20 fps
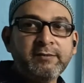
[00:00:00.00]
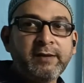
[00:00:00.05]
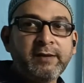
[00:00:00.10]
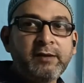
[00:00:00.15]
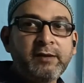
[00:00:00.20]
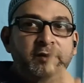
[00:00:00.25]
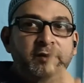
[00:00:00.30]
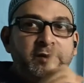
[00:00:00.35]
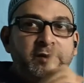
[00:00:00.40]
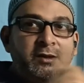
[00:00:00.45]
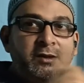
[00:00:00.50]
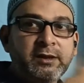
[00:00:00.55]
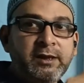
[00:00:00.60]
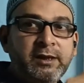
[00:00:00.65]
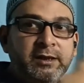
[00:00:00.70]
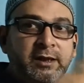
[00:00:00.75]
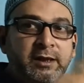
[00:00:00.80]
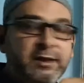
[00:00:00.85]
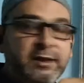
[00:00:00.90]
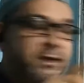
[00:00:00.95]
value is
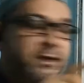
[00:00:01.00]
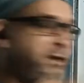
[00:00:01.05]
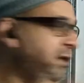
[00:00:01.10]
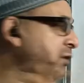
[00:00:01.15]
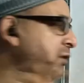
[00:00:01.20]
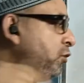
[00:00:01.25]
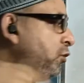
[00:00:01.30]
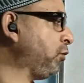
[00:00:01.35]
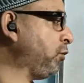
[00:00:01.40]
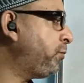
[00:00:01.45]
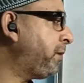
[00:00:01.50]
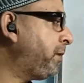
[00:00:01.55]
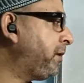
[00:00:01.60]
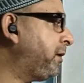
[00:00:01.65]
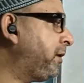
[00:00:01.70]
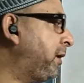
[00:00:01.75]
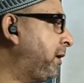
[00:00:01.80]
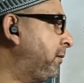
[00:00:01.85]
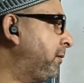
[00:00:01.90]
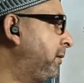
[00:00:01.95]
336 joule
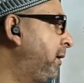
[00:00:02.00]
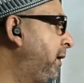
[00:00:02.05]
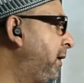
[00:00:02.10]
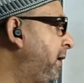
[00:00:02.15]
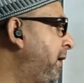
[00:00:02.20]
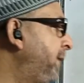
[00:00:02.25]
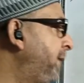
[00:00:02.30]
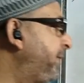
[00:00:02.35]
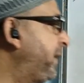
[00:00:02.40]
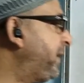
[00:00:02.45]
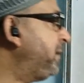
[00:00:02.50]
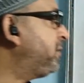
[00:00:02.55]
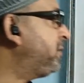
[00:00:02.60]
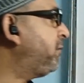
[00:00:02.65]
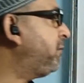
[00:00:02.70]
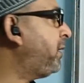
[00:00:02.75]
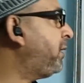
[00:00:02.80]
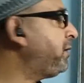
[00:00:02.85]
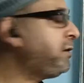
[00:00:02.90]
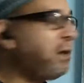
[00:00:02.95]
per gram. There is
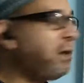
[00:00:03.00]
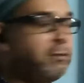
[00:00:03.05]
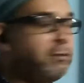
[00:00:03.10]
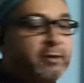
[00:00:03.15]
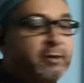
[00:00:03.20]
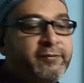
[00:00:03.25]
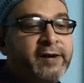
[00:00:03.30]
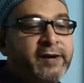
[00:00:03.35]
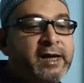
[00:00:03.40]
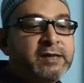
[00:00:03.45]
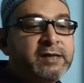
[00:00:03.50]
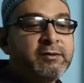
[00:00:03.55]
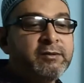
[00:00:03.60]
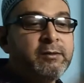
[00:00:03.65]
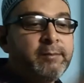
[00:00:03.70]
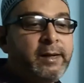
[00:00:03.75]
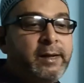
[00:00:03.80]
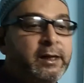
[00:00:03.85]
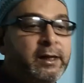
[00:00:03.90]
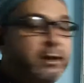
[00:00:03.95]
1 gram of ice
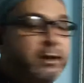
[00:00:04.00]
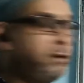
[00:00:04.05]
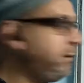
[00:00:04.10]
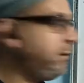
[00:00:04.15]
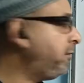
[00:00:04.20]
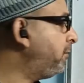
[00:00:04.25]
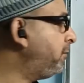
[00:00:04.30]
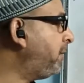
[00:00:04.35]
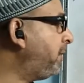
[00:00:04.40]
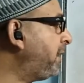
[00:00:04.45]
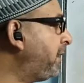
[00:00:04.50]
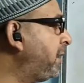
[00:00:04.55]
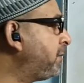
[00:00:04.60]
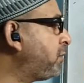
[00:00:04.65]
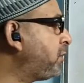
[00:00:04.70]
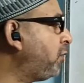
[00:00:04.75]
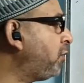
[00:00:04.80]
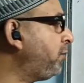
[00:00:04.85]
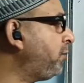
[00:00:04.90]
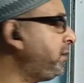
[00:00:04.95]
will melt by
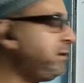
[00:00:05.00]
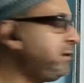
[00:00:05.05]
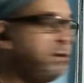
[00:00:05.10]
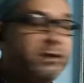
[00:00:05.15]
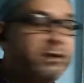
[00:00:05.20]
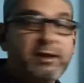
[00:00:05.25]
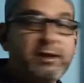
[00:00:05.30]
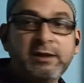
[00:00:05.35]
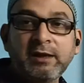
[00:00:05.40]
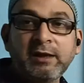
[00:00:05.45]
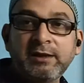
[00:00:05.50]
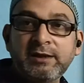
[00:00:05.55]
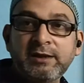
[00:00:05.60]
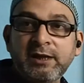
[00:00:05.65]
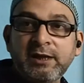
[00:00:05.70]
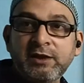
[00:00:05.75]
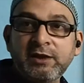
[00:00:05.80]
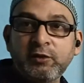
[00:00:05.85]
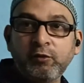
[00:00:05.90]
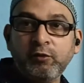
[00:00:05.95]
absorbing
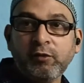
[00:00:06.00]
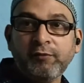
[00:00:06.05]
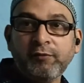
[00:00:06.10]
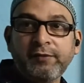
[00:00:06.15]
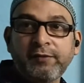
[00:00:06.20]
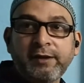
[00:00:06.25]
336 joule of